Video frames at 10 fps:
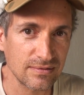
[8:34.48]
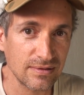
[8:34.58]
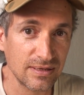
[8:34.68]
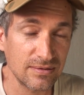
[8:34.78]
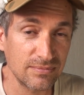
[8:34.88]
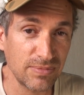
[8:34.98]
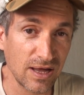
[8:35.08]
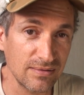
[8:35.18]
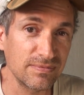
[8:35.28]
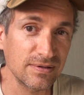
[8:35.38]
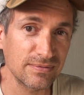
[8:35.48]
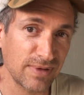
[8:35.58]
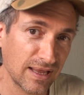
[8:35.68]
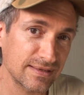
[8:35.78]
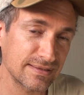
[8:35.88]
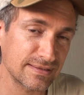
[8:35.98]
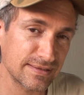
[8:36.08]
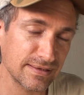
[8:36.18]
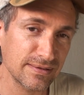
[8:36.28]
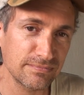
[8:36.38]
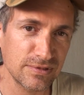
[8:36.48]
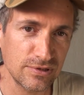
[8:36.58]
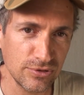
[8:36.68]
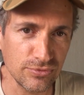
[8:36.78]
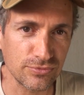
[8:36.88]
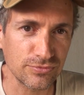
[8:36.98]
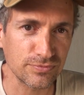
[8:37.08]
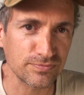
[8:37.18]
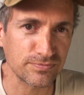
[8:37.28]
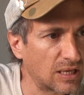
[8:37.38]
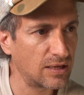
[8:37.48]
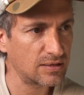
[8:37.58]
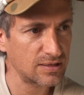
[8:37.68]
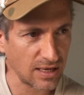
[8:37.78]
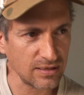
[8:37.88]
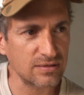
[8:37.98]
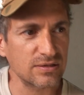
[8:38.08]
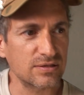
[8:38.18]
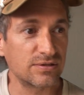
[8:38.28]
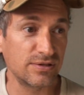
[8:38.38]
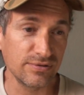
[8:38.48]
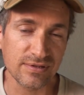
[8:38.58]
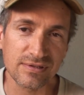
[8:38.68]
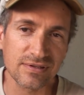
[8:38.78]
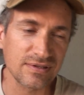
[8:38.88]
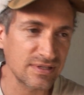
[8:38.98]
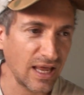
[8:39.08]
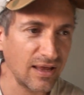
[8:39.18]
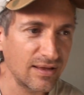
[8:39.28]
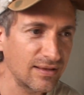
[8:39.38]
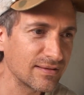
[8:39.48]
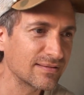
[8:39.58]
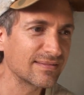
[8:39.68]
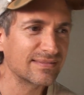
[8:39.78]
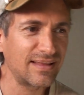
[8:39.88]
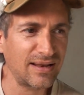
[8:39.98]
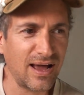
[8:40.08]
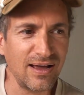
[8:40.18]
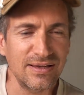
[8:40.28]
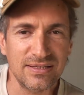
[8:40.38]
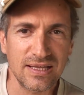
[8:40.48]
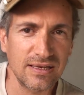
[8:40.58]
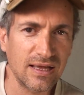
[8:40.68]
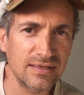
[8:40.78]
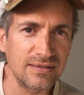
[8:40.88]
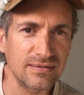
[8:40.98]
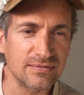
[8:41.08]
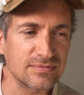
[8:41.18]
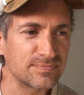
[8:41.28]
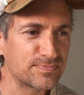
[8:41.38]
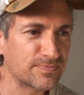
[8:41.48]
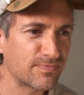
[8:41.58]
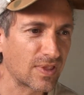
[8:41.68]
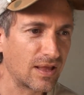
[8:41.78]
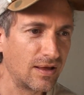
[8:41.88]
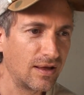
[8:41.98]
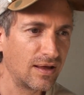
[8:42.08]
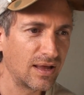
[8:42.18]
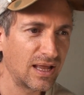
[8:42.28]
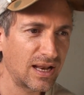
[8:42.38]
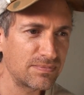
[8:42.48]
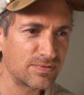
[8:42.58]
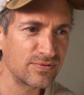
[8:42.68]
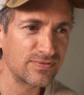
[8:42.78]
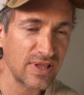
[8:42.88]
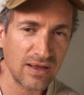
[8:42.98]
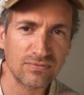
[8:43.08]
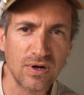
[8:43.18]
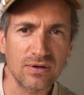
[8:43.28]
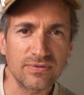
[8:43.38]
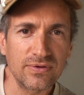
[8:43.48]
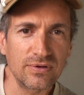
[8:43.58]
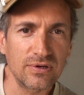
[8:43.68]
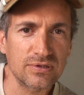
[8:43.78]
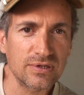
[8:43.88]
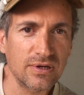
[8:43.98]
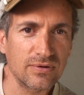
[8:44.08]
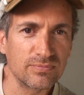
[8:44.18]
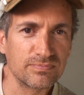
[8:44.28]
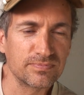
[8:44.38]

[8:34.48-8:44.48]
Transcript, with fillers: like the bodybuilding magazines tell them to do. And scientists used to say that eyes cannot heal. And I proved that wrong a few years ago.